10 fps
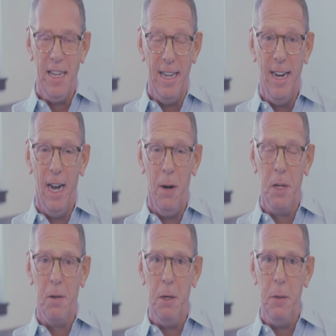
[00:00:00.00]
Yeah, I
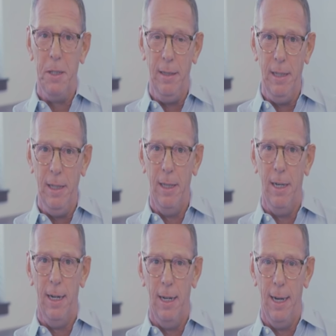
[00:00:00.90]
would agree with Tien.
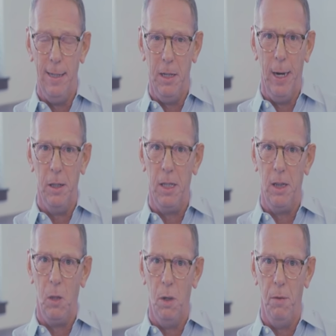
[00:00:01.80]
Uh, you know, I look
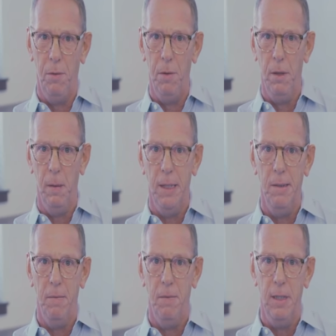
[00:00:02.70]
at the world through the
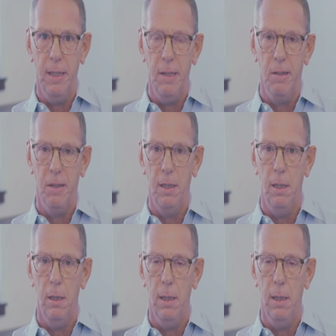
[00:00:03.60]
lens of the data center,